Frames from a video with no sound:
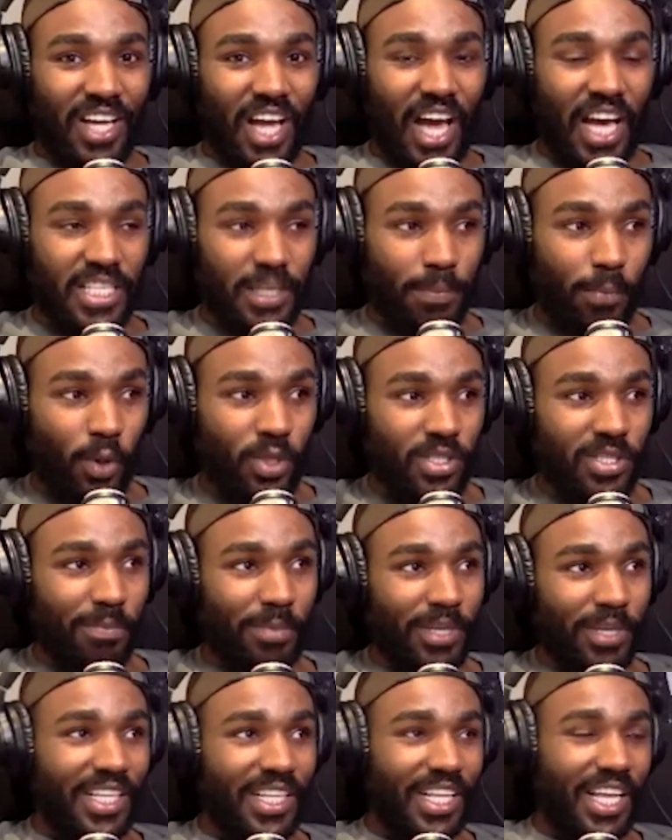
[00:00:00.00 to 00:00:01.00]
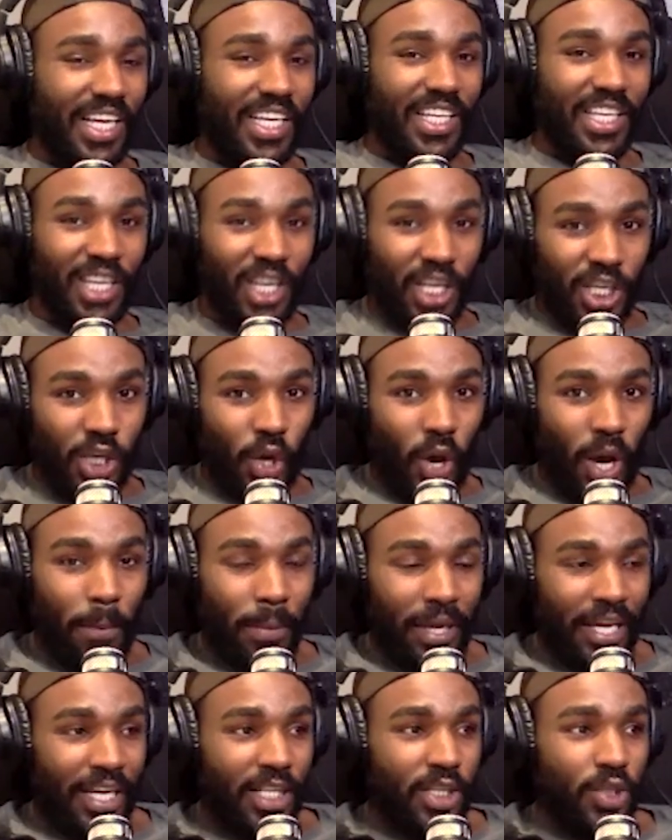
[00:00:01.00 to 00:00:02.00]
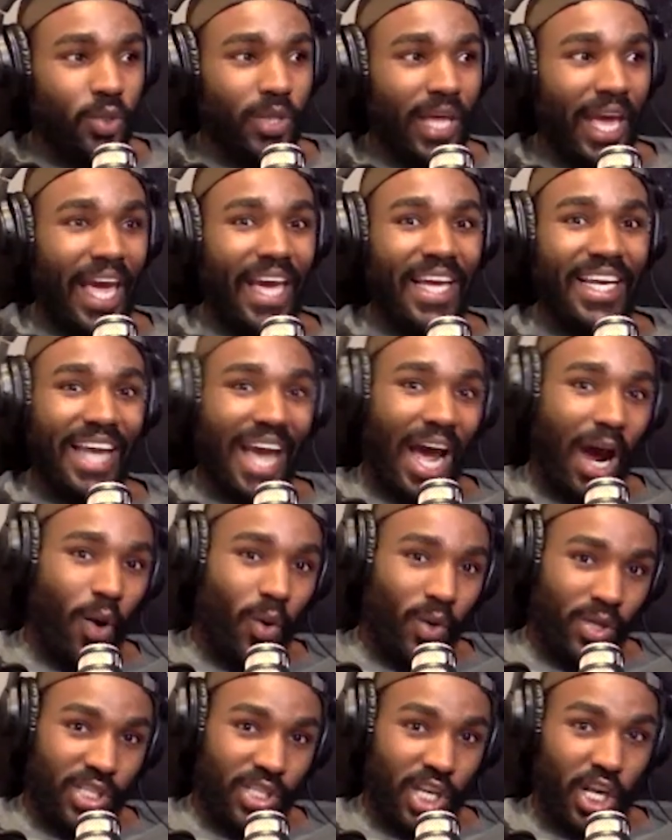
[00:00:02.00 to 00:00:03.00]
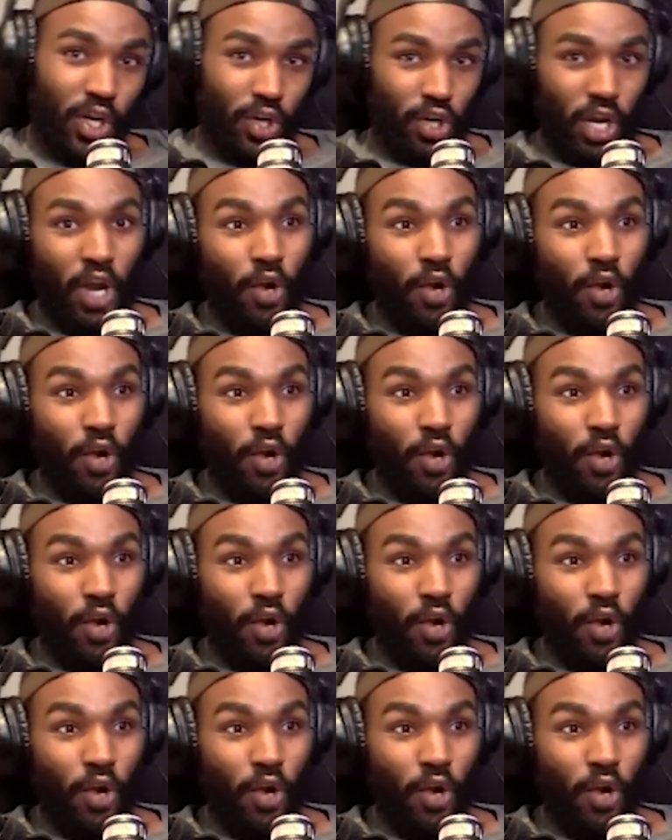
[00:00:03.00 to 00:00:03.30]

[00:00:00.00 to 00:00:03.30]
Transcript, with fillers: as opposed to being like, yo, I'm gonna do the 80 hours and,